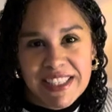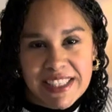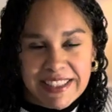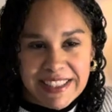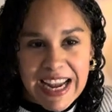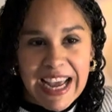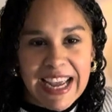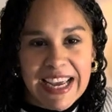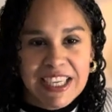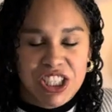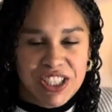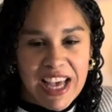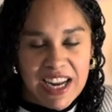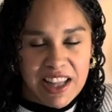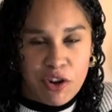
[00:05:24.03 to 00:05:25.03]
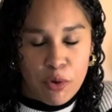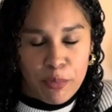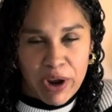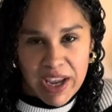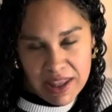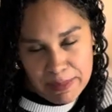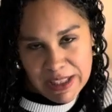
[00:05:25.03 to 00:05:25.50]
till night and just had a little
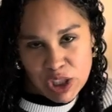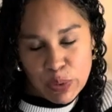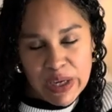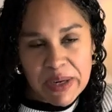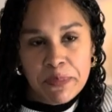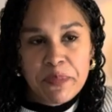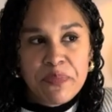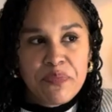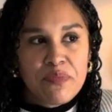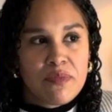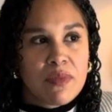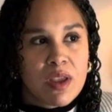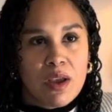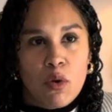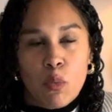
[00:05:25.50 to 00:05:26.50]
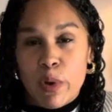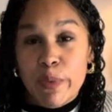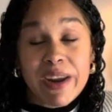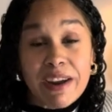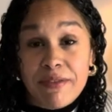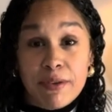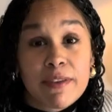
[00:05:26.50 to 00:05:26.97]
break in between, we would
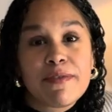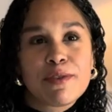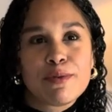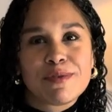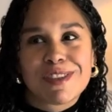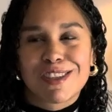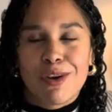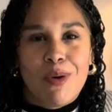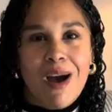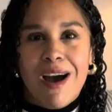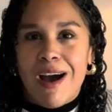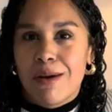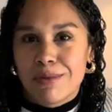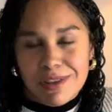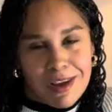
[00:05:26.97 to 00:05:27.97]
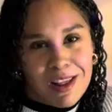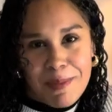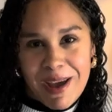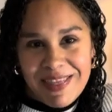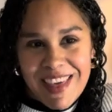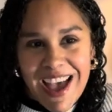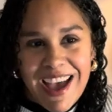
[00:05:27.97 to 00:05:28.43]
get free food. So I was all
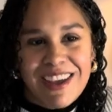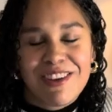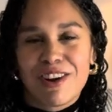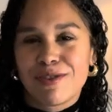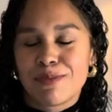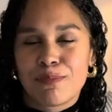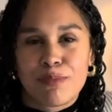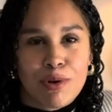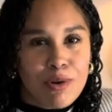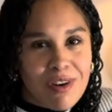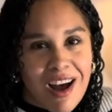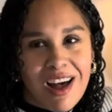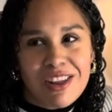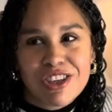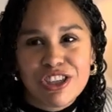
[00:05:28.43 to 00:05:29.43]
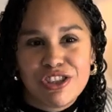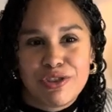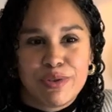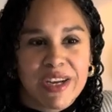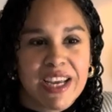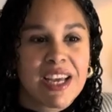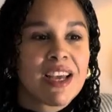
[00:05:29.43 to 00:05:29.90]
about that, broke college
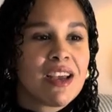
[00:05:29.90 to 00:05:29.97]
student,